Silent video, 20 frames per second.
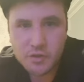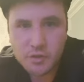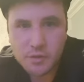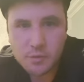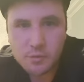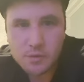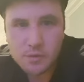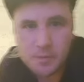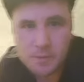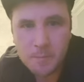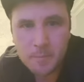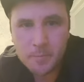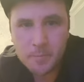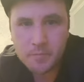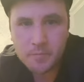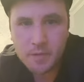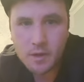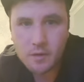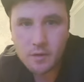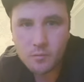use
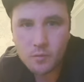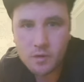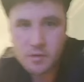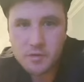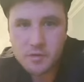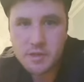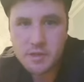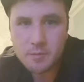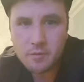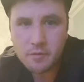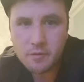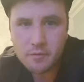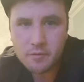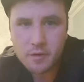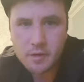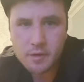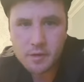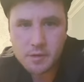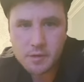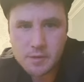and one team of
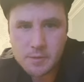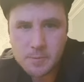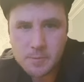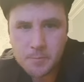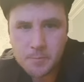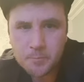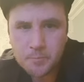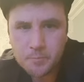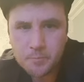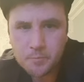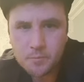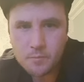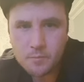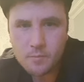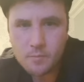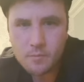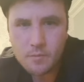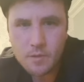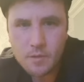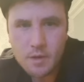flies,
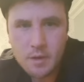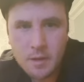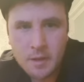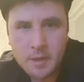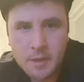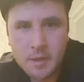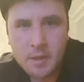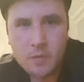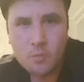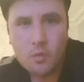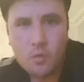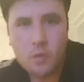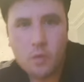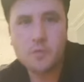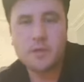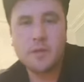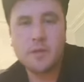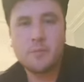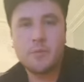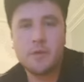
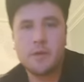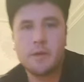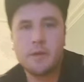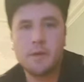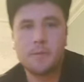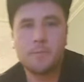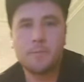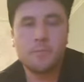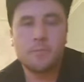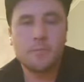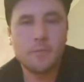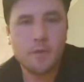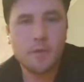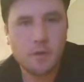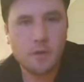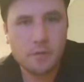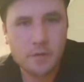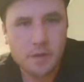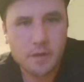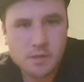what would they be?
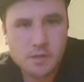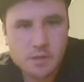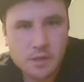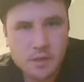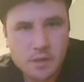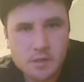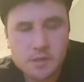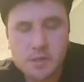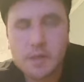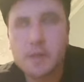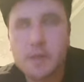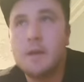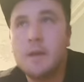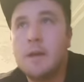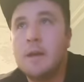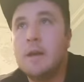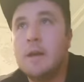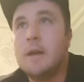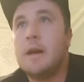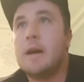Oh, thanks,
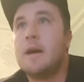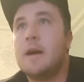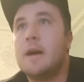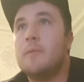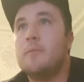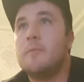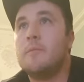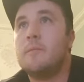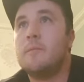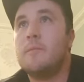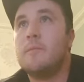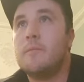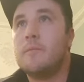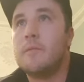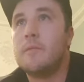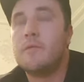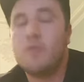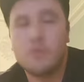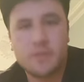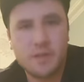Starsky.
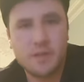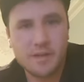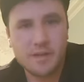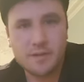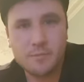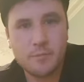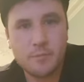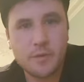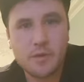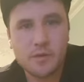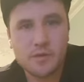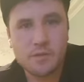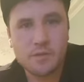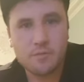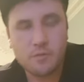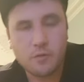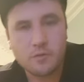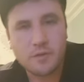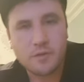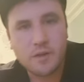Floating line, because
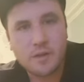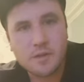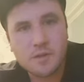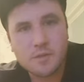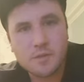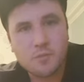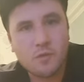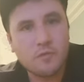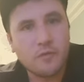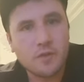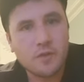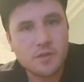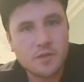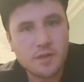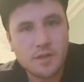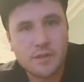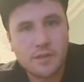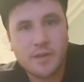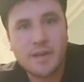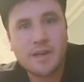the float line is more
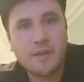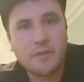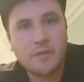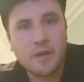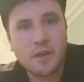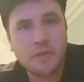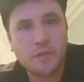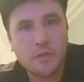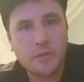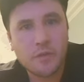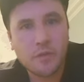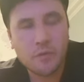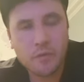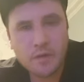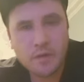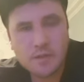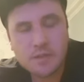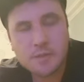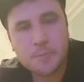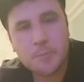versatile than any other line that
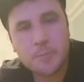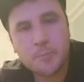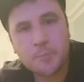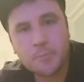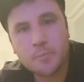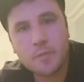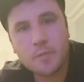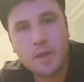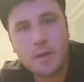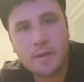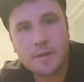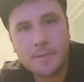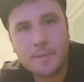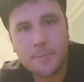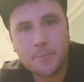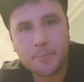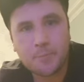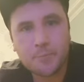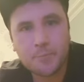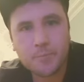there is.
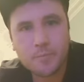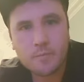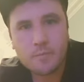And